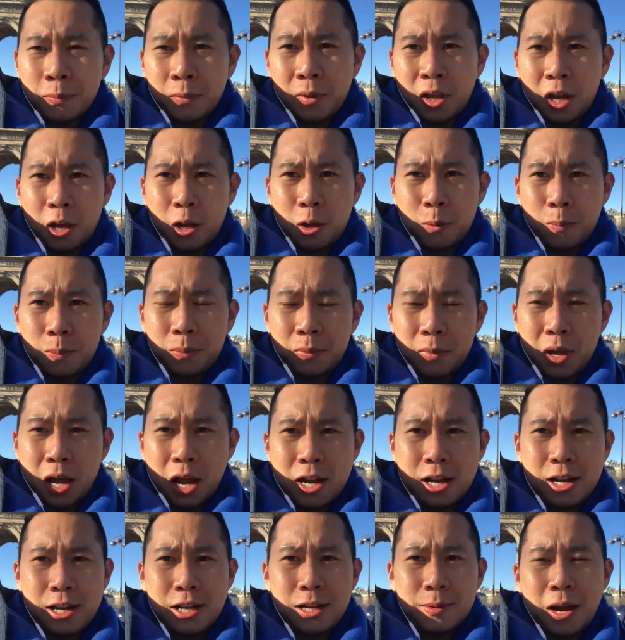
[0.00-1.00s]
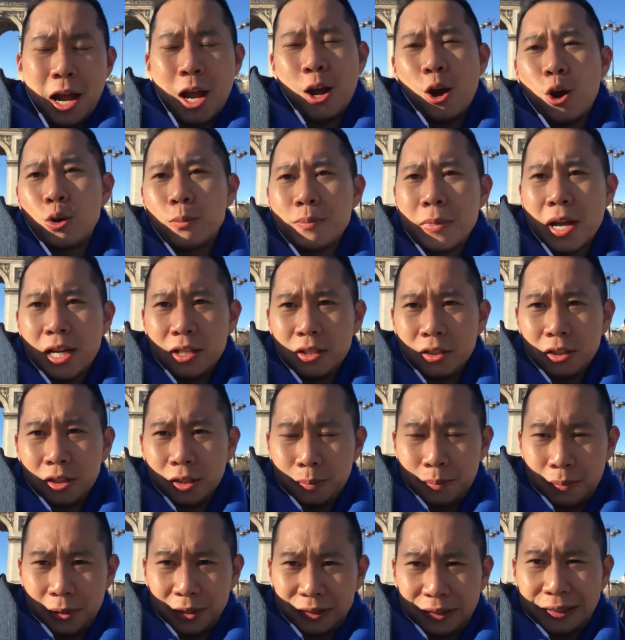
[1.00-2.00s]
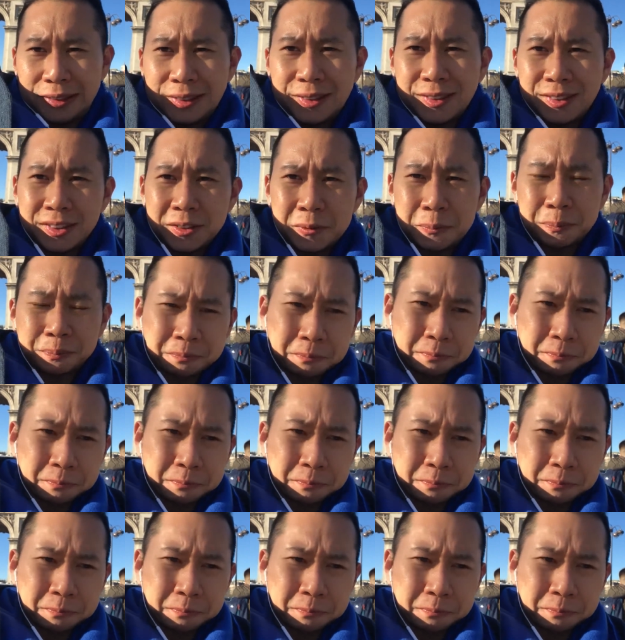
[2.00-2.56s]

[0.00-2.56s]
I own my little business,